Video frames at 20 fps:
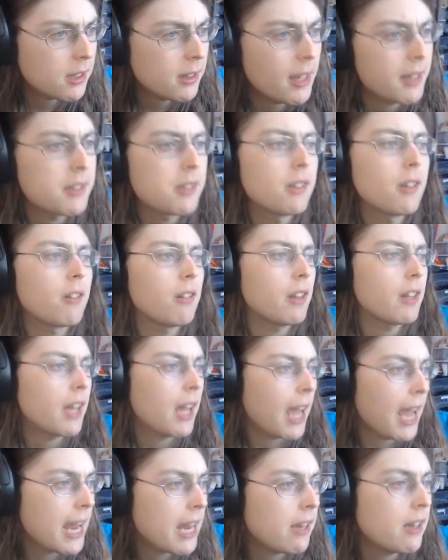That's
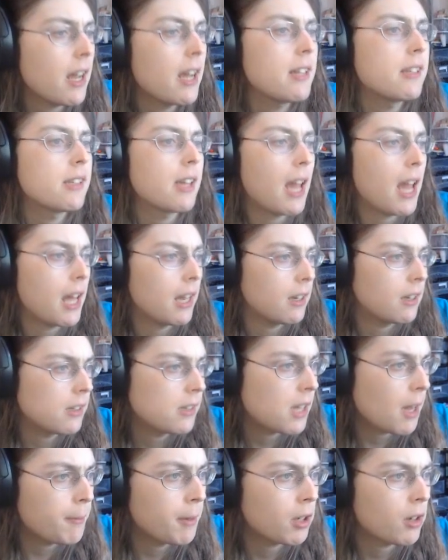nearly 8 in 10
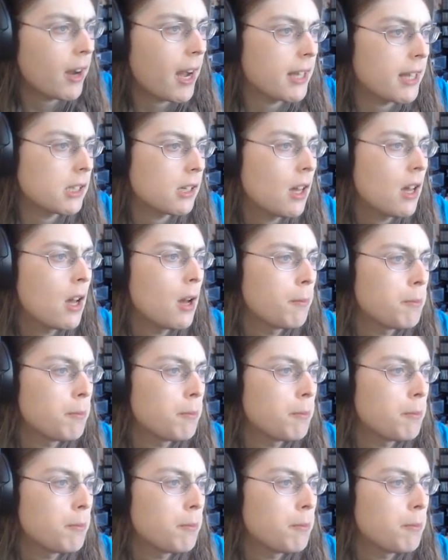Democrats,